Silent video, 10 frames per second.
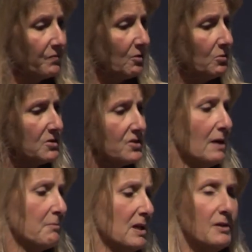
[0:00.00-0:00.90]
what does
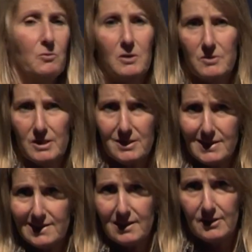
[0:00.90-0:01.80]
that mean? Well, there's
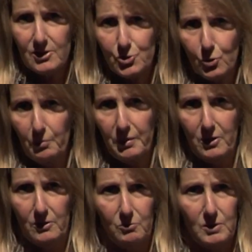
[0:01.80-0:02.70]
things like the
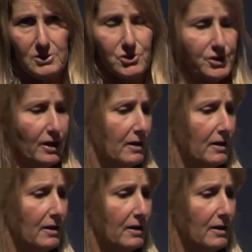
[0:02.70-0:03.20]
jawbone, which